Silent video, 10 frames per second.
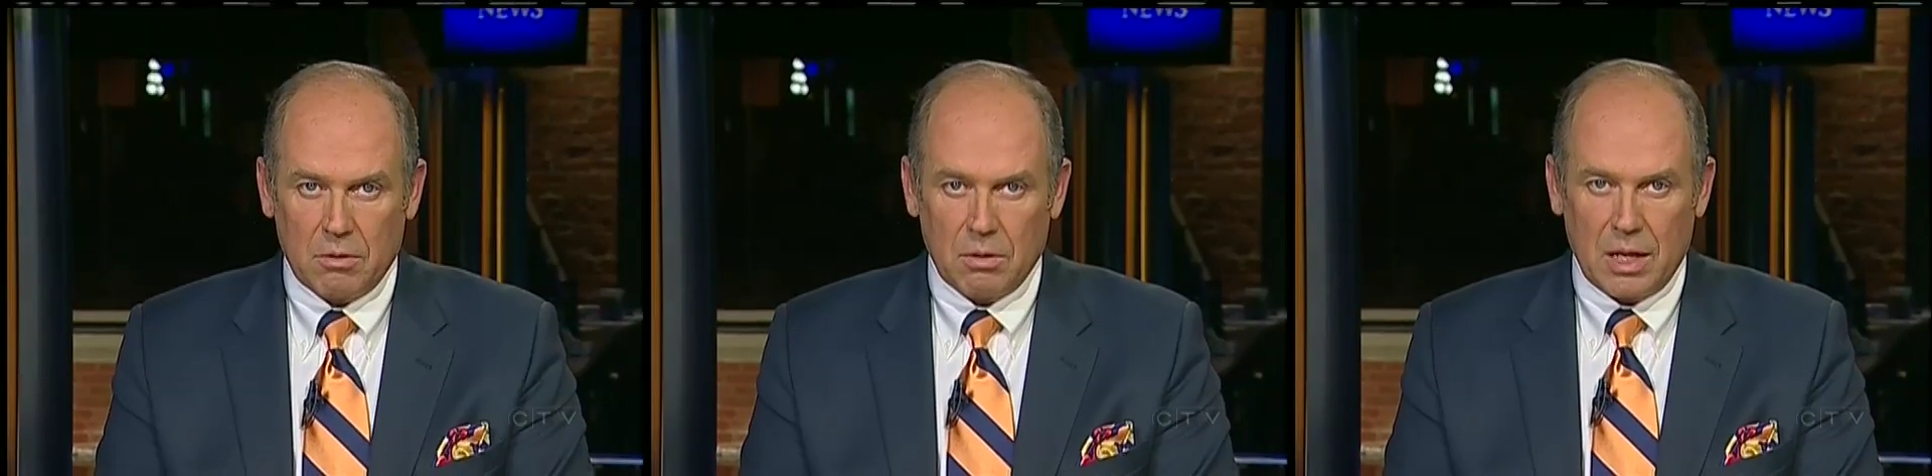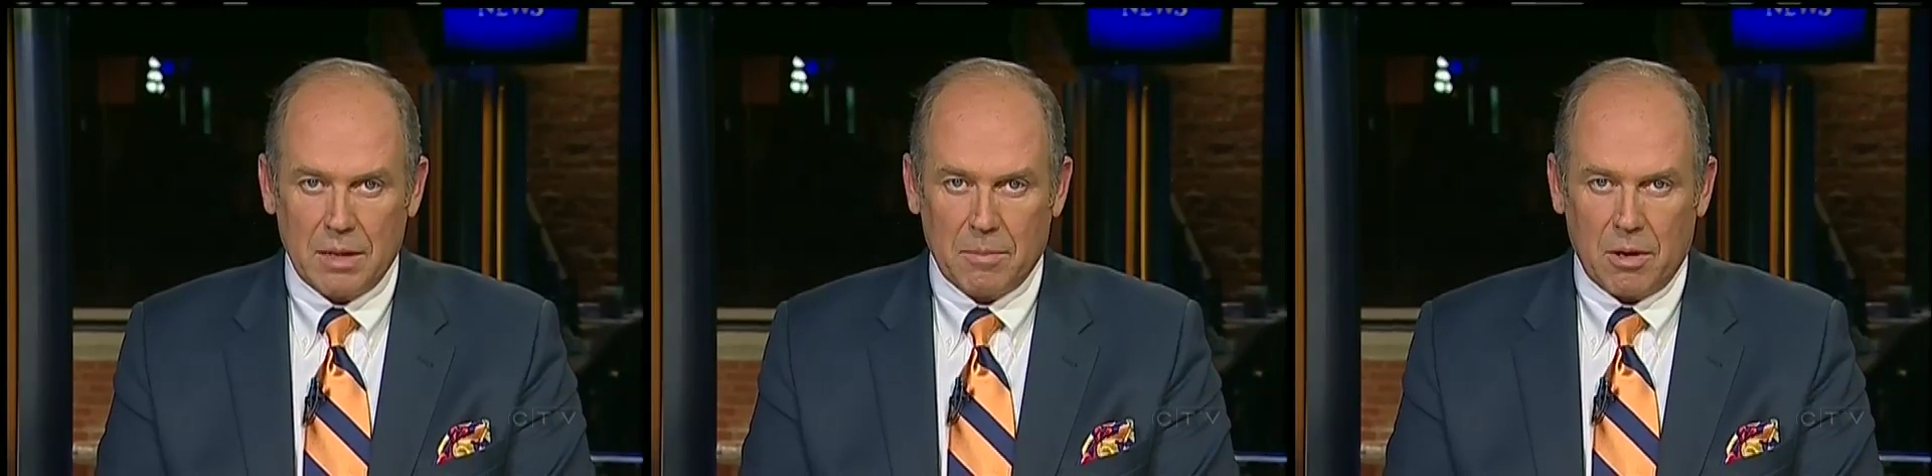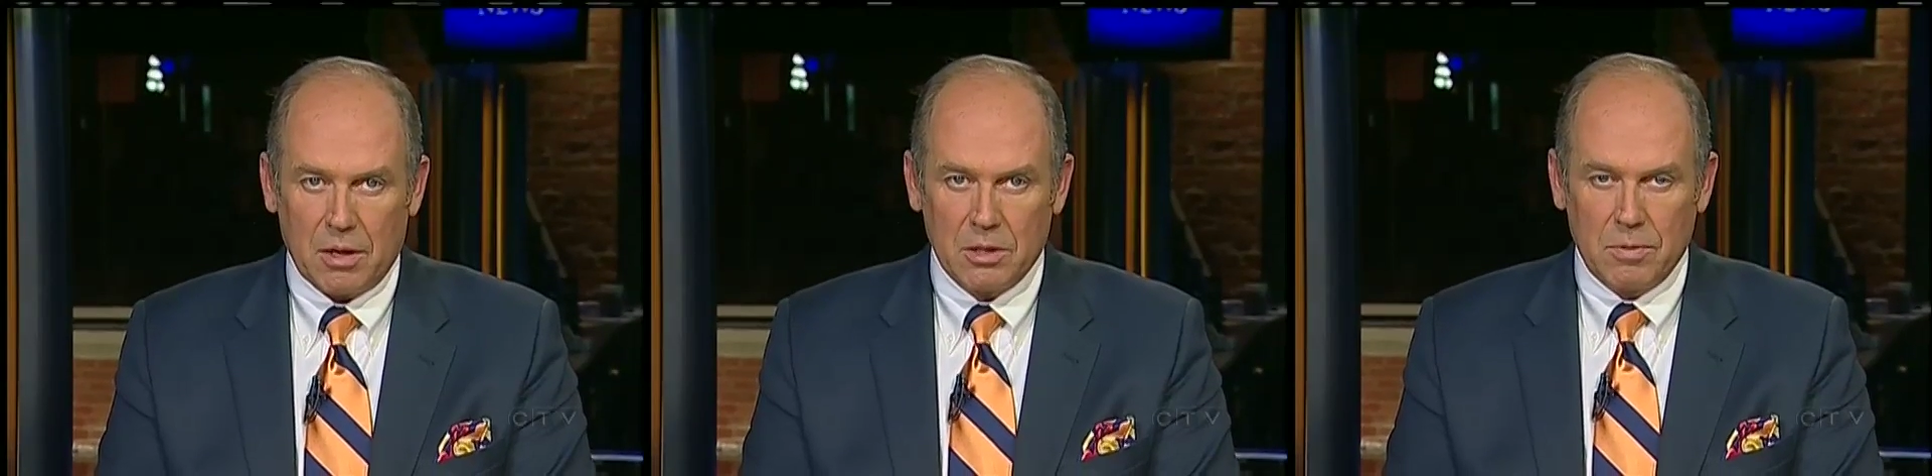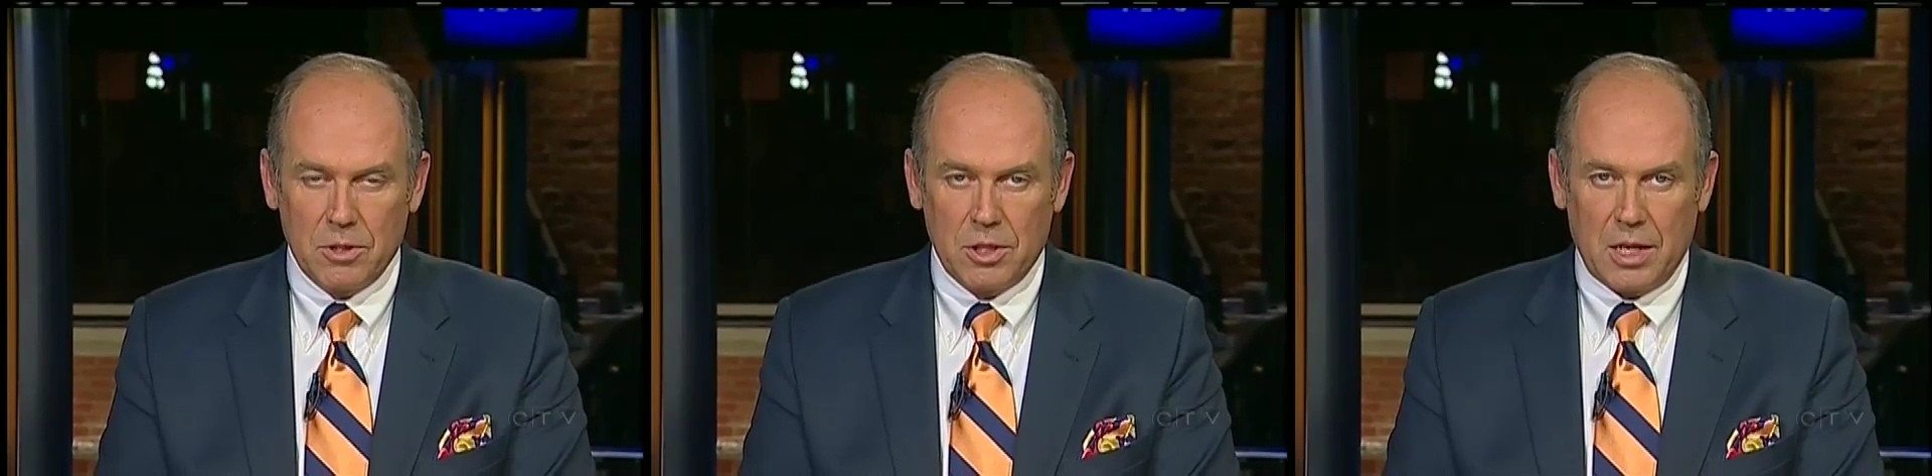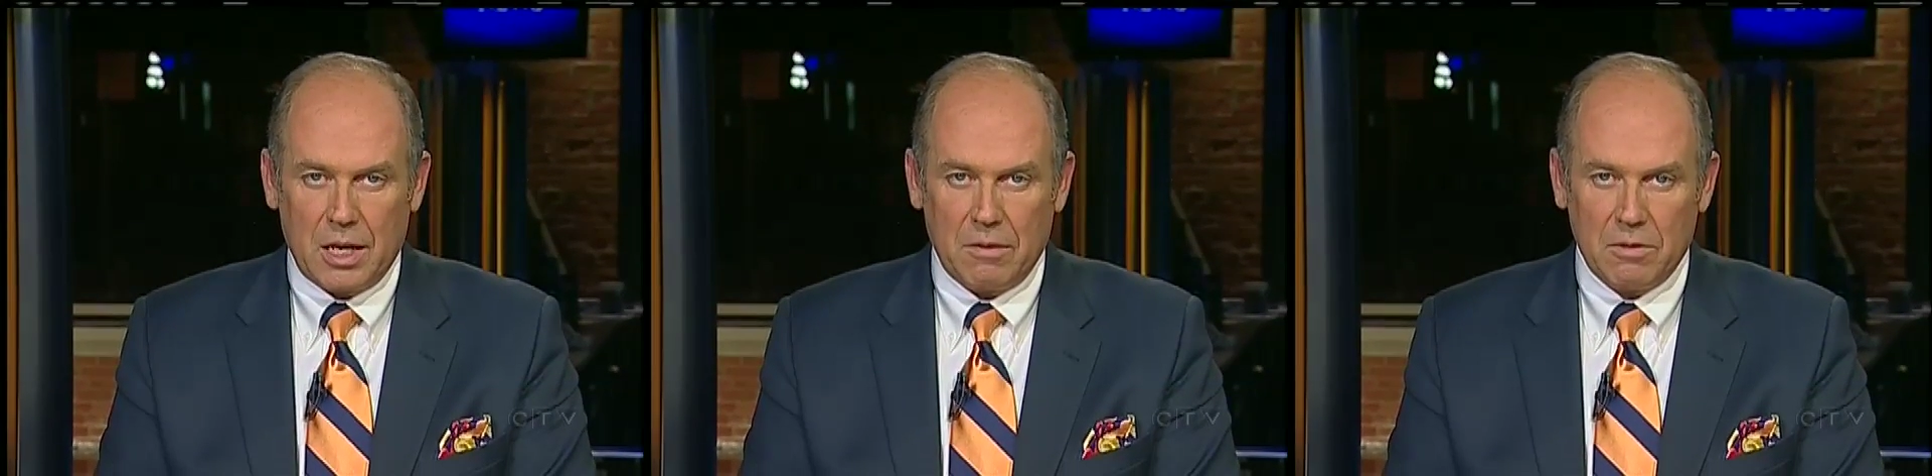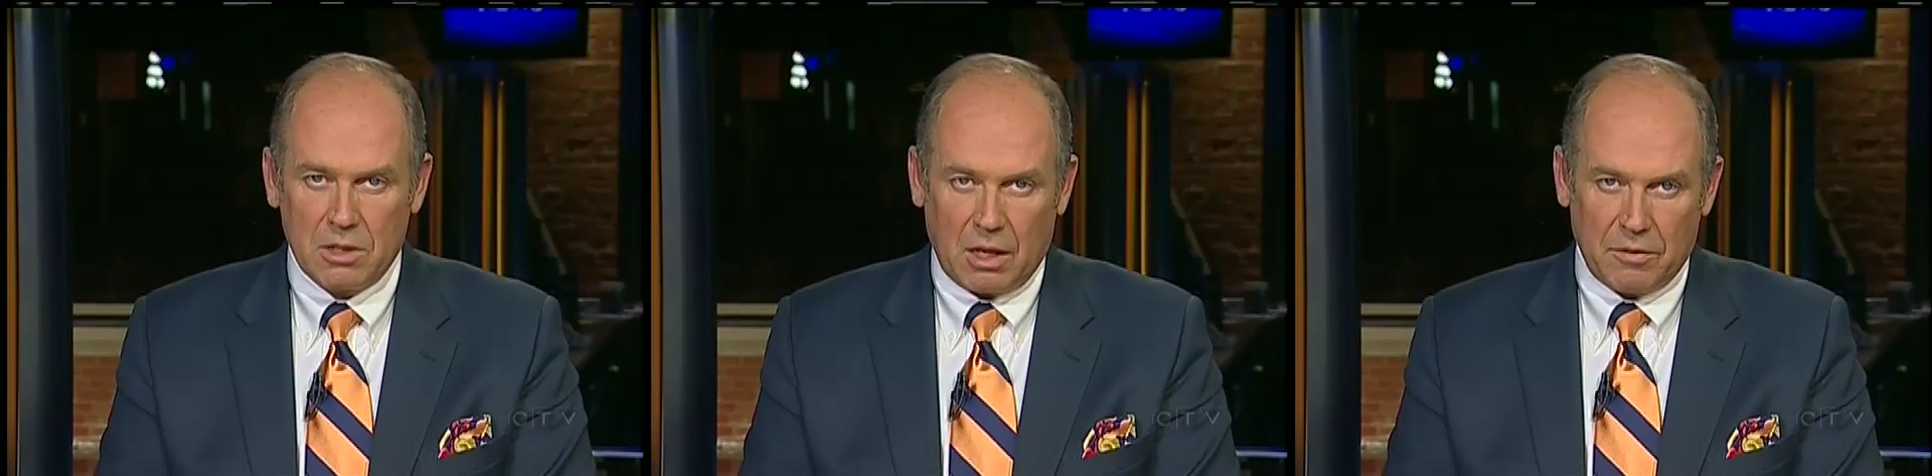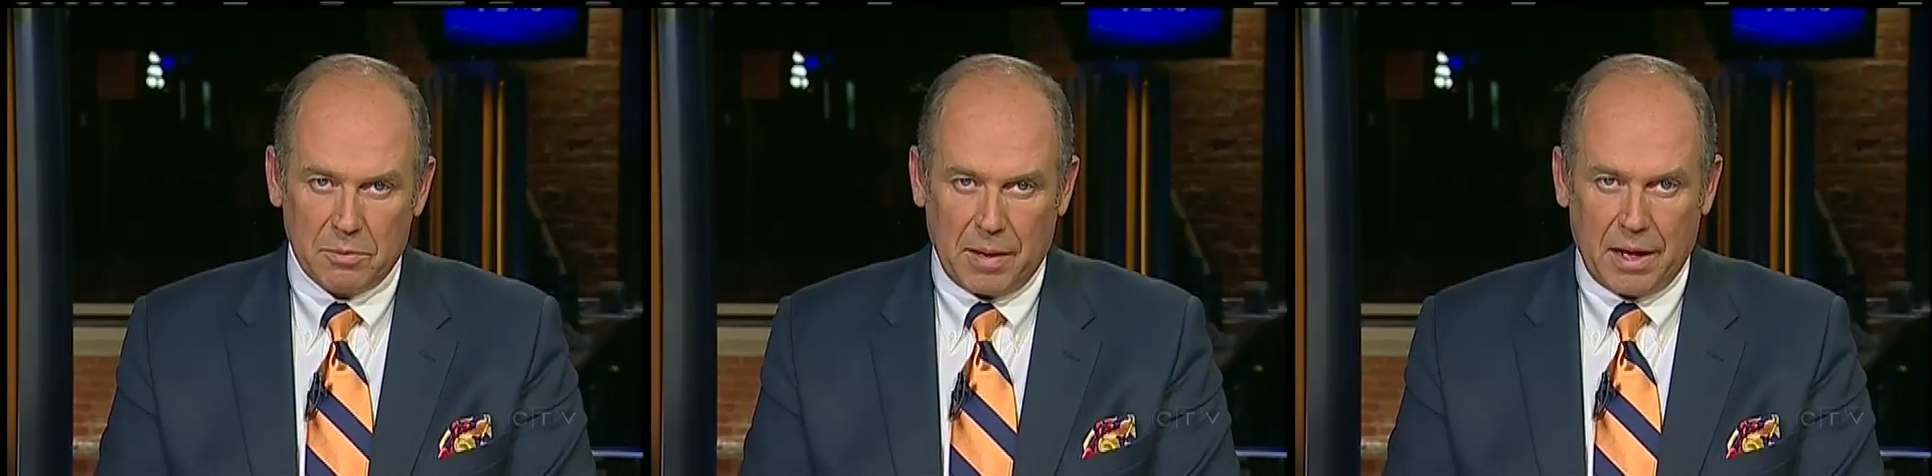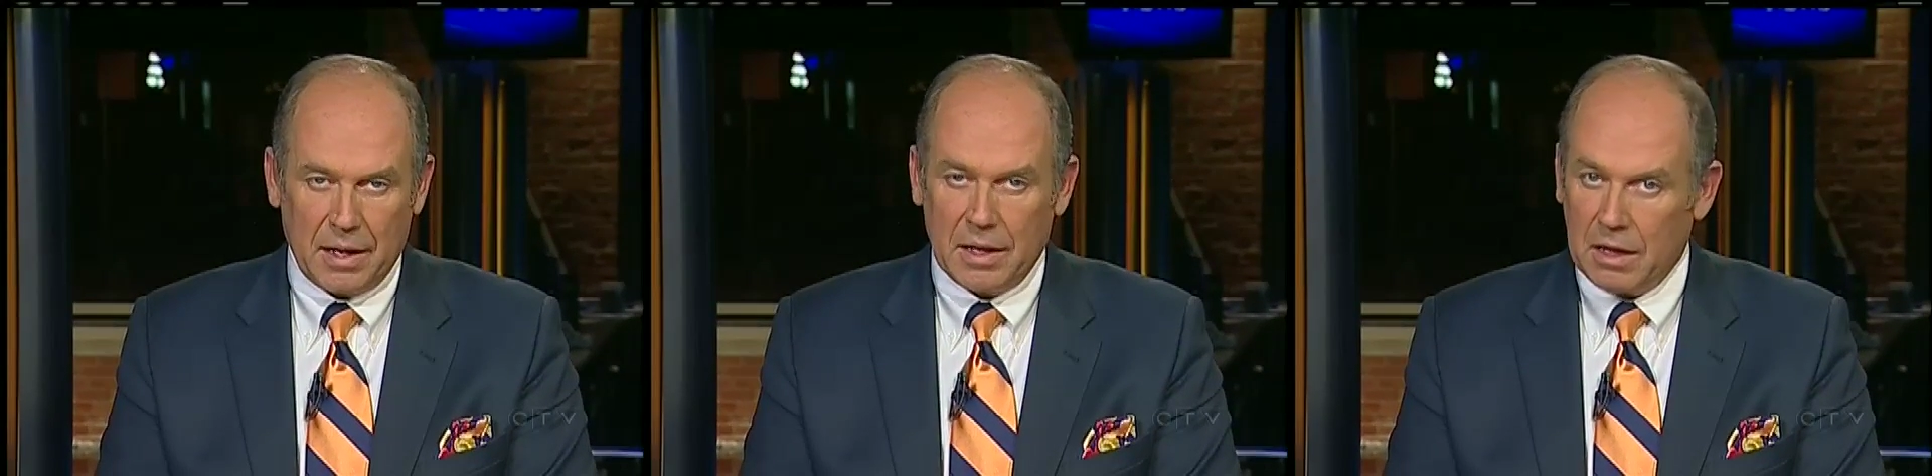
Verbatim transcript: year old landmark has reached the end of its lifespan,